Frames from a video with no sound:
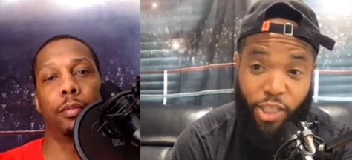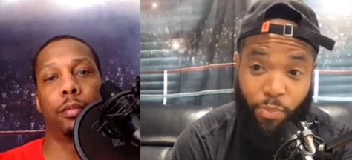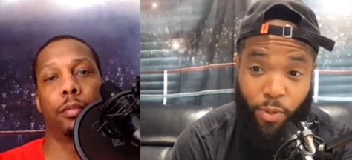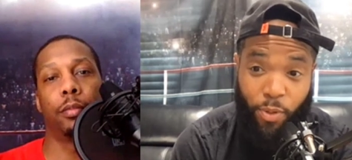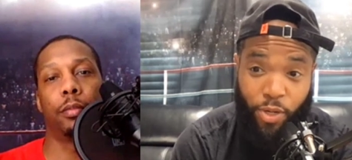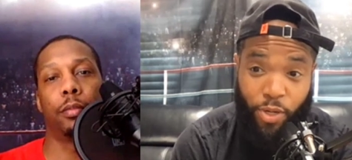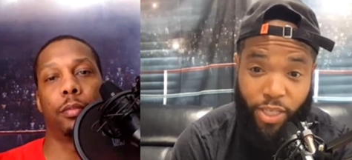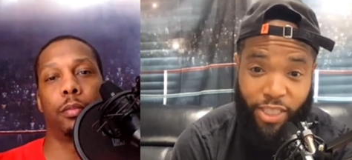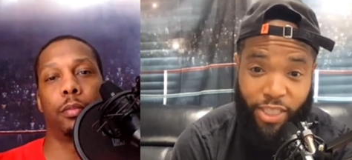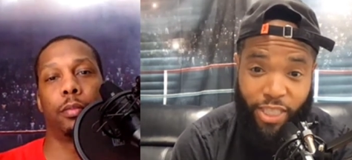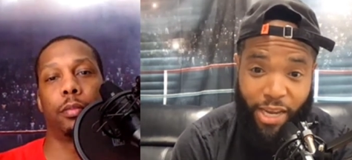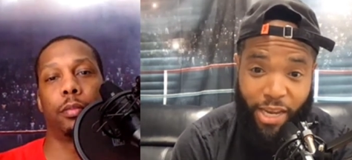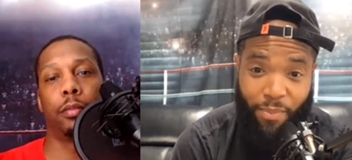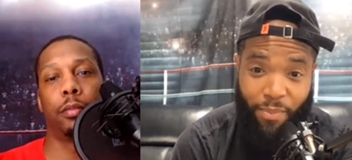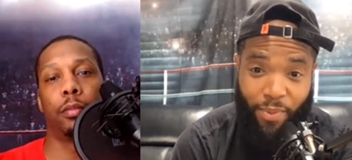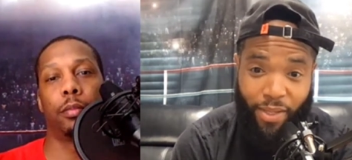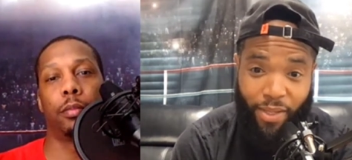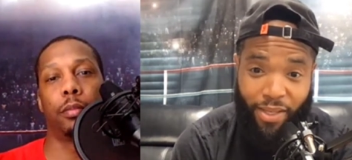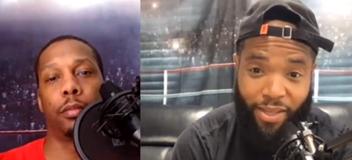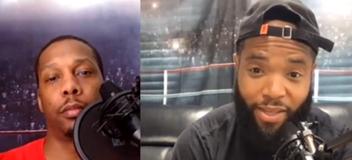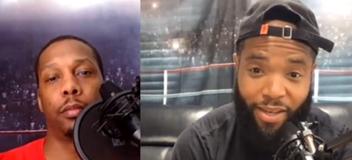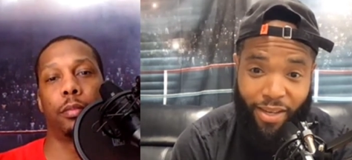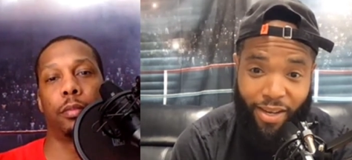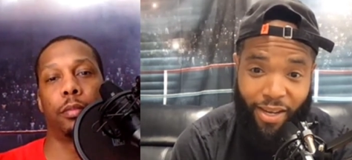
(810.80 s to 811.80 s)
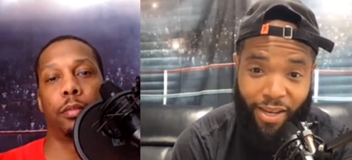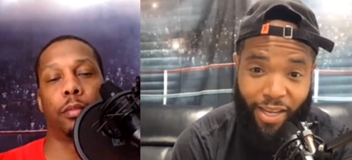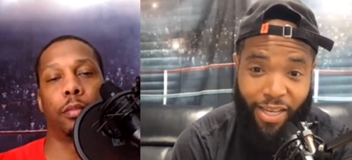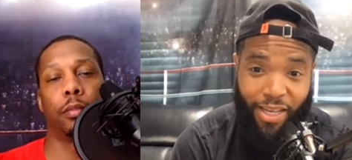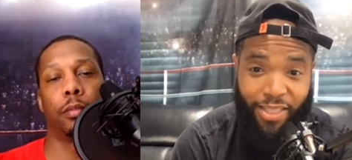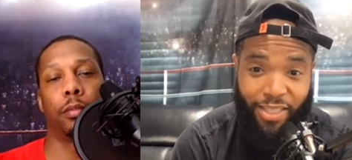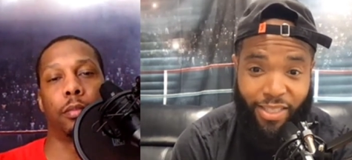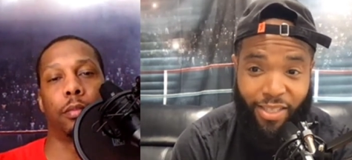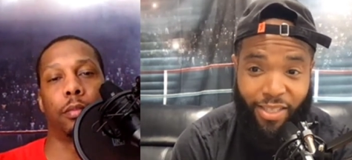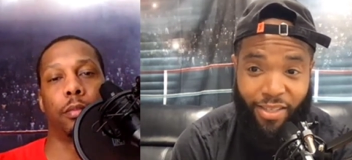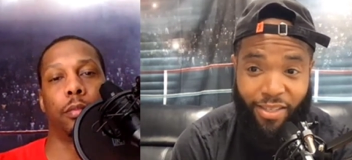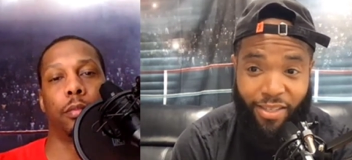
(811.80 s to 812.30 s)
Speaker 1: undisputed champion
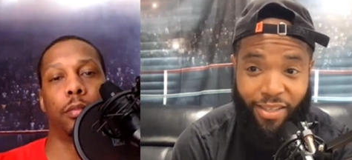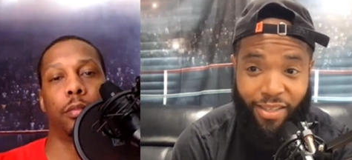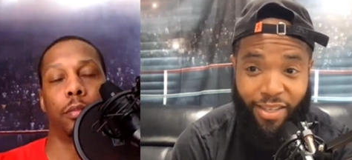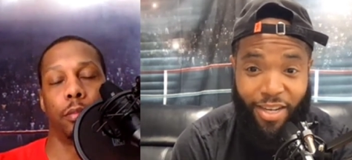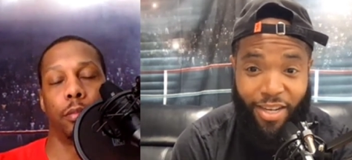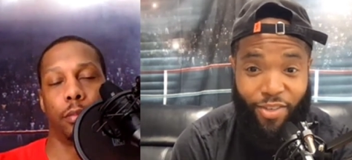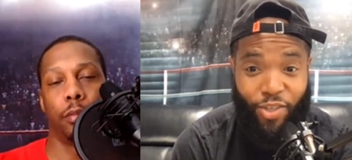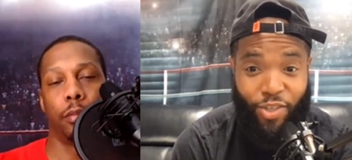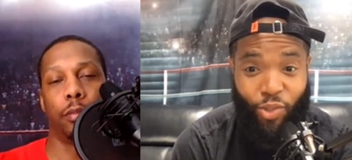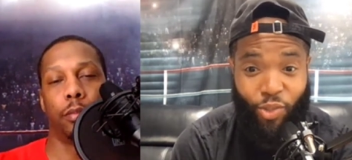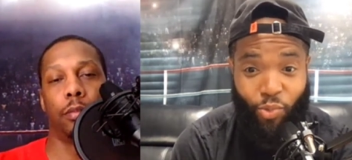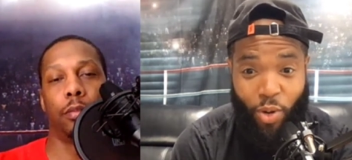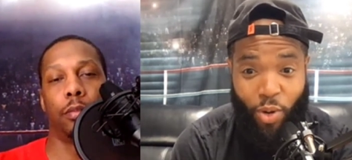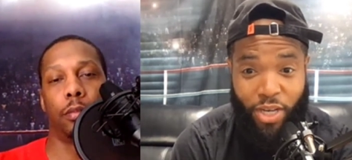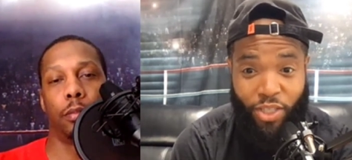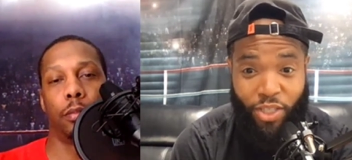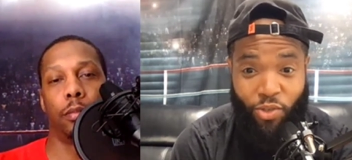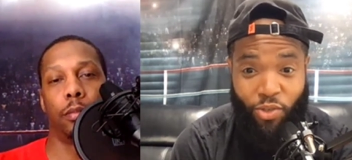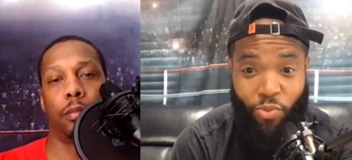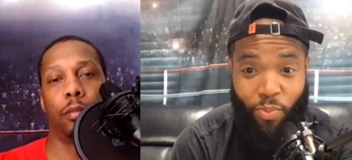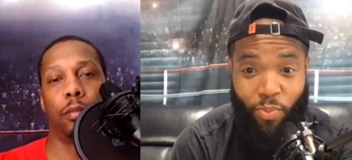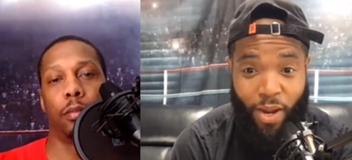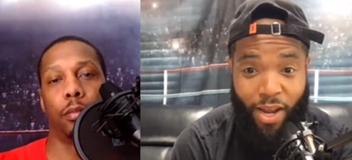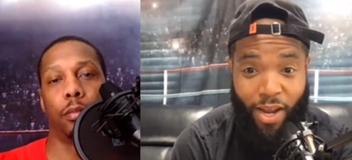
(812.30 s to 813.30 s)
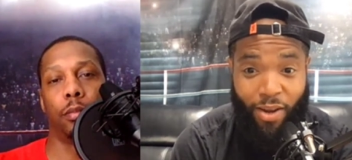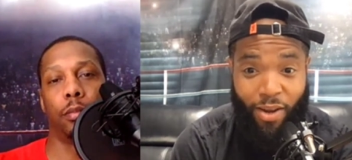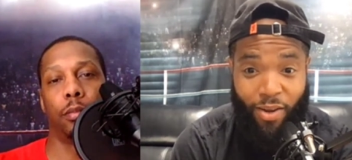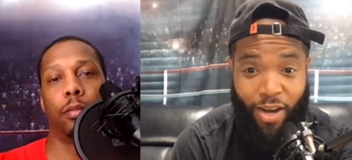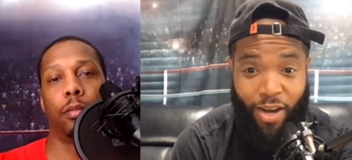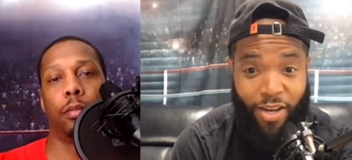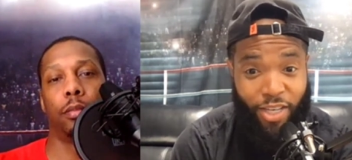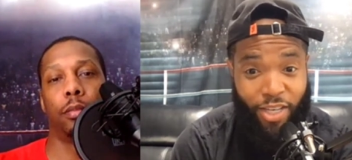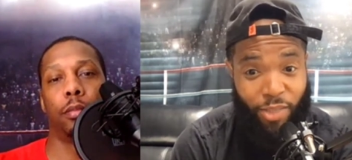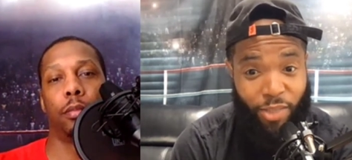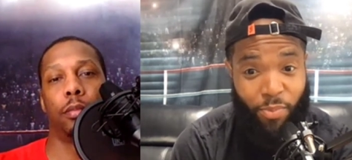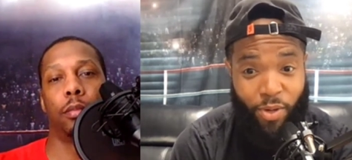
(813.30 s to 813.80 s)
against the 122
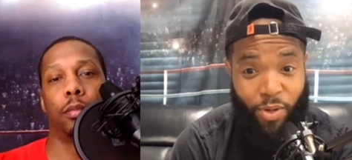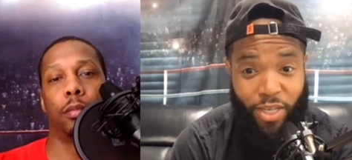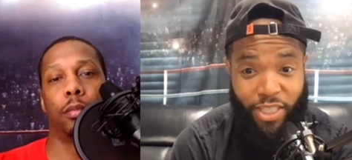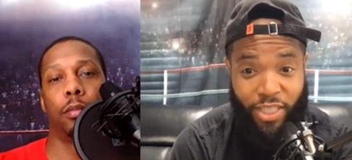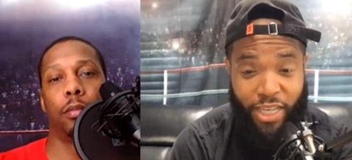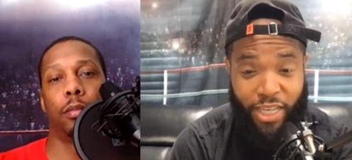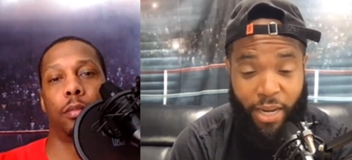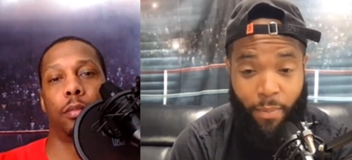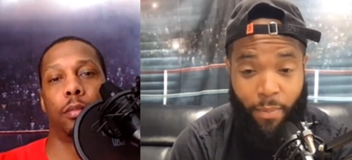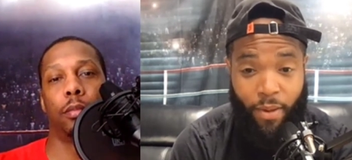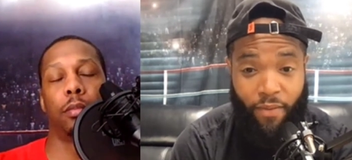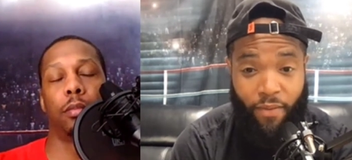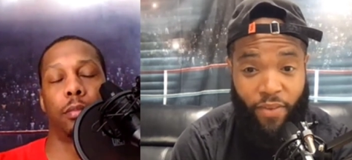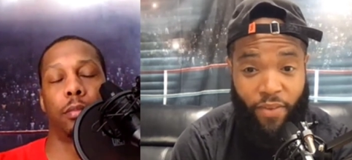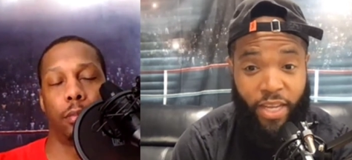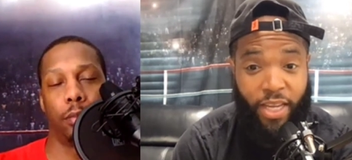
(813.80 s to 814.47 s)
pound undisputed champion.